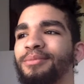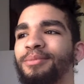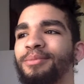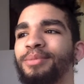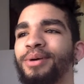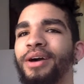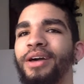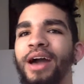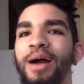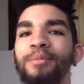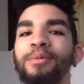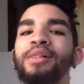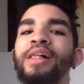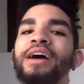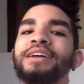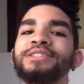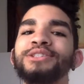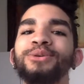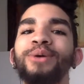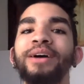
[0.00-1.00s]
But I'm
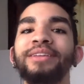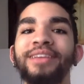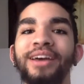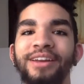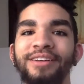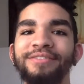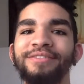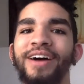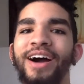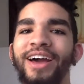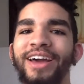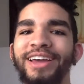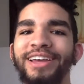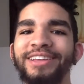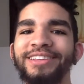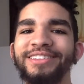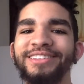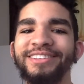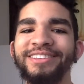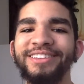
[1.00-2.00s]
glad to identify it,
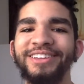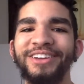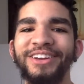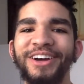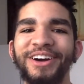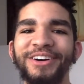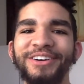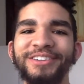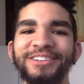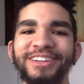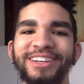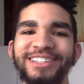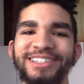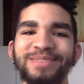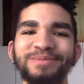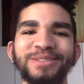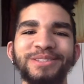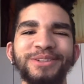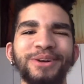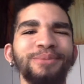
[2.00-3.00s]
you know, because
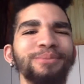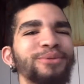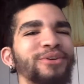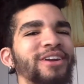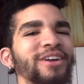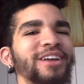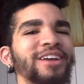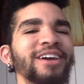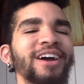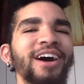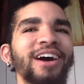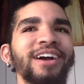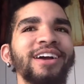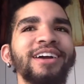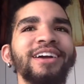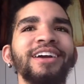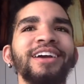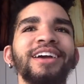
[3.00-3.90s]
I'm still pretty young.